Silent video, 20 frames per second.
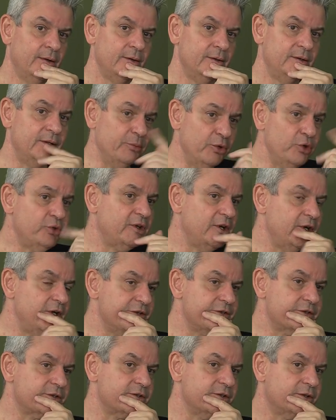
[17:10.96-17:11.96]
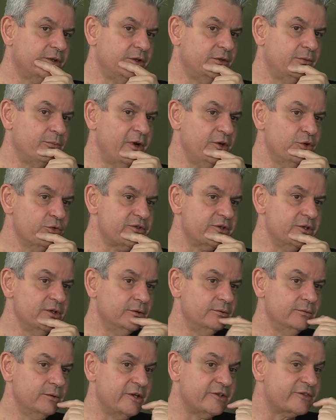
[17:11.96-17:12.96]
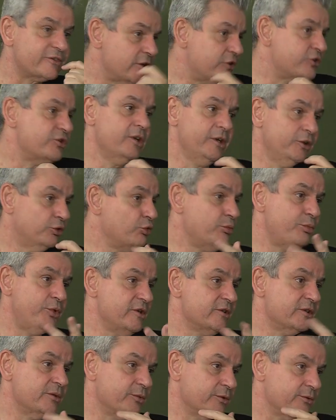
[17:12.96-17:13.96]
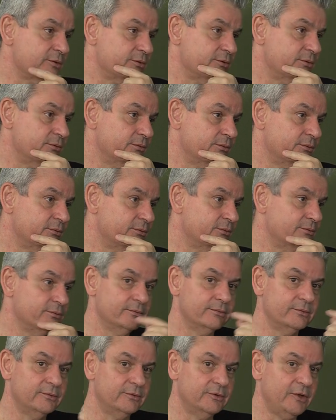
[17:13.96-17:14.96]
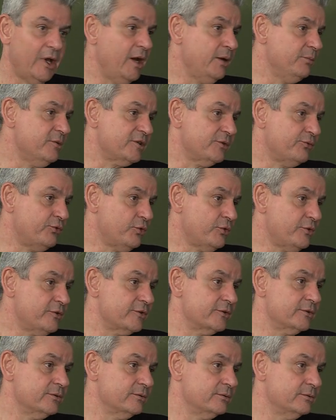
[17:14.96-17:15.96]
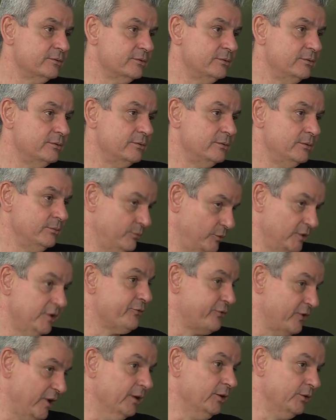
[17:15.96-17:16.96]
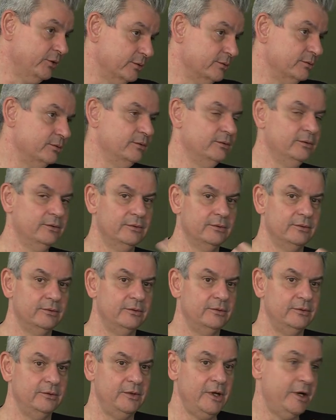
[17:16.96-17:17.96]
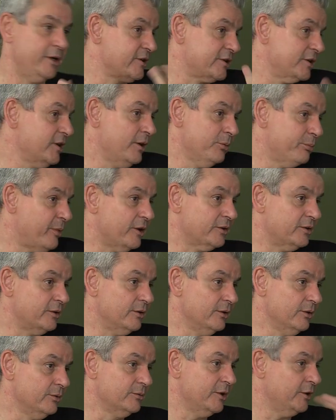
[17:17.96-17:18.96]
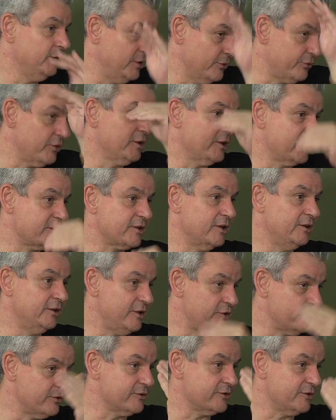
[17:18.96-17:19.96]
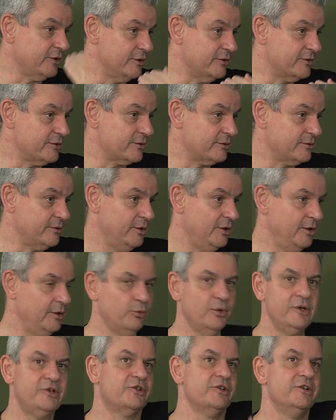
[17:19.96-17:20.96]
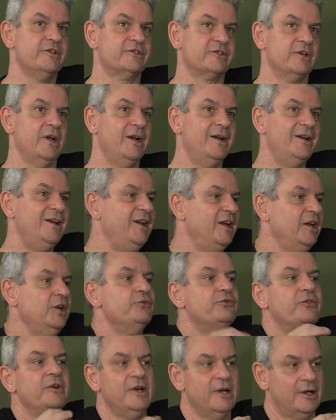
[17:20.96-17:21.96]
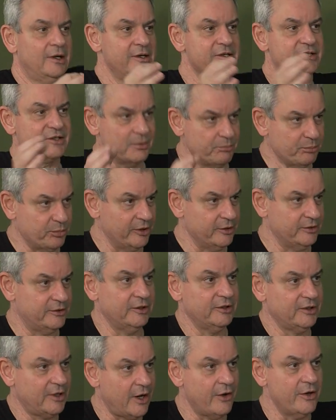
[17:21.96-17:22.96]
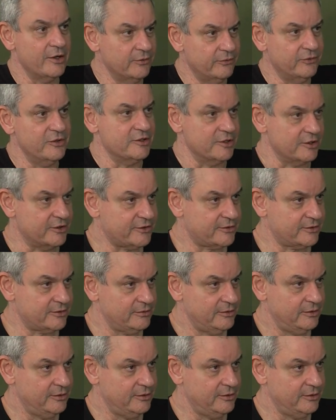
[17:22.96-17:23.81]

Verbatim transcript: The beauty is that by using essentially two principles, time as a force with a field and a single particle in different excitation states, which is infinitely simpler than current physics,